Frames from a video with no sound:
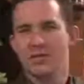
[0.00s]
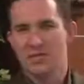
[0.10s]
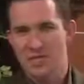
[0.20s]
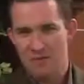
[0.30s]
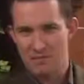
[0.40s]

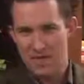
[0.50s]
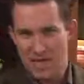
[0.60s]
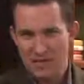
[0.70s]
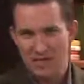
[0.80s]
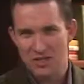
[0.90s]

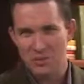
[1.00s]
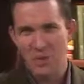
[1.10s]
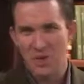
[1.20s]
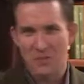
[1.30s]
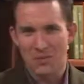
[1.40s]
subject that the
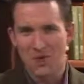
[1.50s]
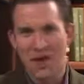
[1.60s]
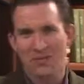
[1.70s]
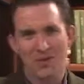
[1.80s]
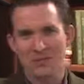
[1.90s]
book of
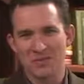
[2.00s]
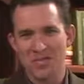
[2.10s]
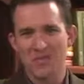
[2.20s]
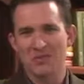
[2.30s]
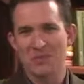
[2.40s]
Proverbs
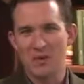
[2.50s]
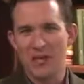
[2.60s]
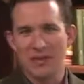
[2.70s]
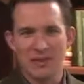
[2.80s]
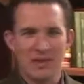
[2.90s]
deals
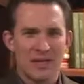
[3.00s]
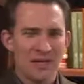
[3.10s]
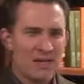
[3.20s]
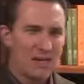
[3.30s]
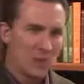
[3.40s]
with
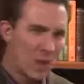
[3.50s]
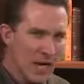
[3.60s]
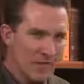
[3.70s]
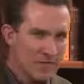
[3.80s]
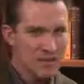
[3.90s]

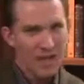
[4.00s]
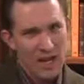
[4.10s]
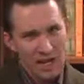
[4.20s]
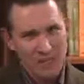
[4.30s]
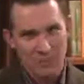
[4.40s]
relates to
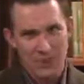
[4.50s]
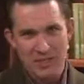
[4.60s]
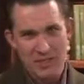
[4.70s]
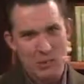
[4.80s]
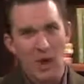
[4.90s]

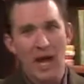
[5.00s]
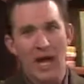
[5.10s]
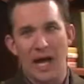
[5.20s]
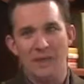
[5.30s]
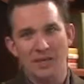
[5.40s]
husbands and
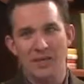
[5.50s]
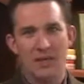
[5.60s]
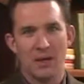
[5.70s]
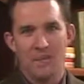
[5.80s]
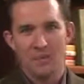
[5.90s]
wives and
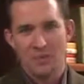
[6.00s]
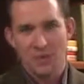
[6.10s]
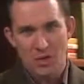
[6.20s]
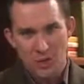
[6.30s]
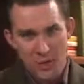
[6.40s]
the,
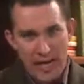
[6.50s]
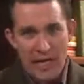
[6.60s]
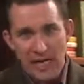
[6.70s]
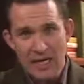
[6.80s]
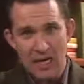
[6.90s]
the
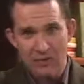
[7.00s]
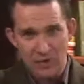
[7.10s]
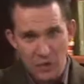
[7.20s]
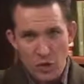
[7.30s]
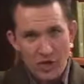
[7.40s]
creating of
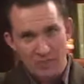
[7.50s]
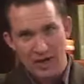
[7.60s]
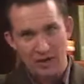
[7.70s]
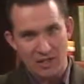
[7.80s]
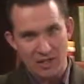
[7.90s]
good
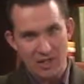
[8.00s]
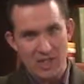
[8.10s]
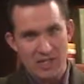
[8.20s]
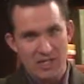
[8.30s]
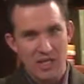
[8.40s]

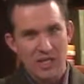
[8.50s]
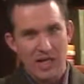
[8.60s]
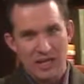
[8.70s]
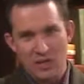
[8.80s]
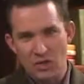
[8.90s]
marriages
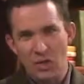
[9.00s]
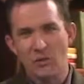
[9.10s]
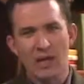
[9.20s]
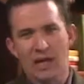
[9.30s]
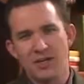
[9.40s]
and good
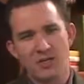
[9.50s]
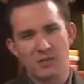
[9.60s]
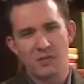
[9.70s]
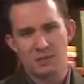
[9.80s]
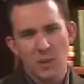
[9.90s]

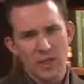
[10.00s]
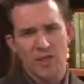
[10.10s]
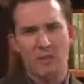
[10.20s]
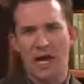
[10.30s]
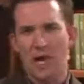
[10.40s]
relationships. What does
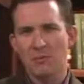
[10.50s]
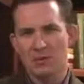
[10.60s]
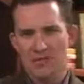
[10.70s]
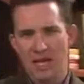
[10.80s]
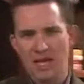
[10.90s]
the Bible
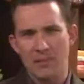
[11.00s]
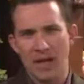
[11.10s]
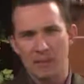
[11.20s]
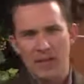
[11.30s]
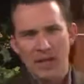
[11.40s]
say
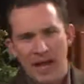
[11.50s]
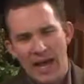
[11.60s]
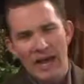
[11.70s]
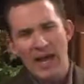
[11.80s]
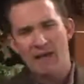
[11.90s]
about how
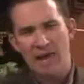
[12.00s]
to have a